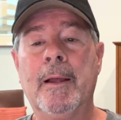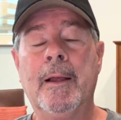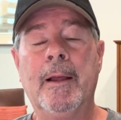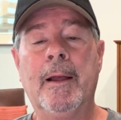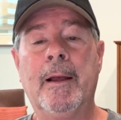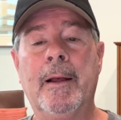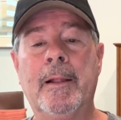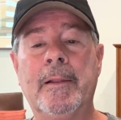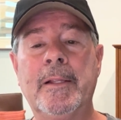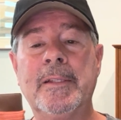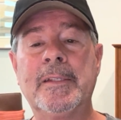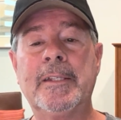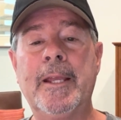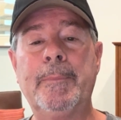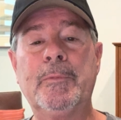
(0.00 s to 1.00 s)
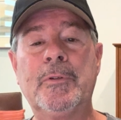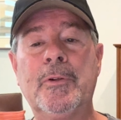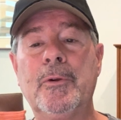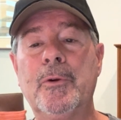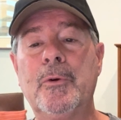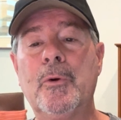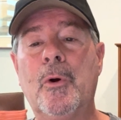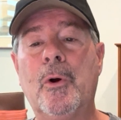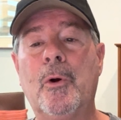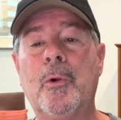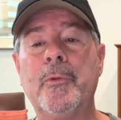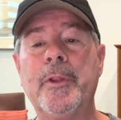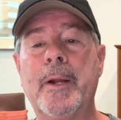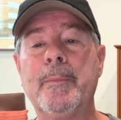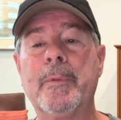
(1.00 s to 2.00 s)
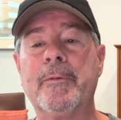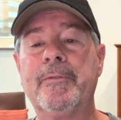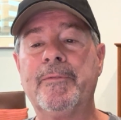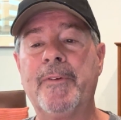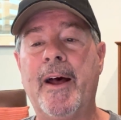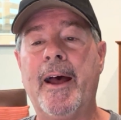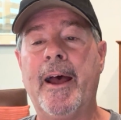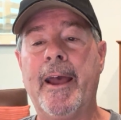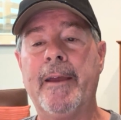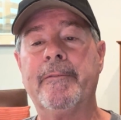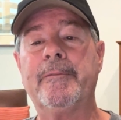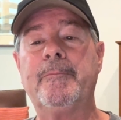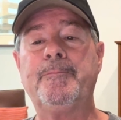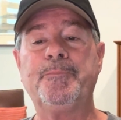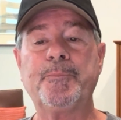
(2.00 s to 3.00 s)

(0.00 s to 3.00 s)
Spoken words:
Let's skip to hole number 5.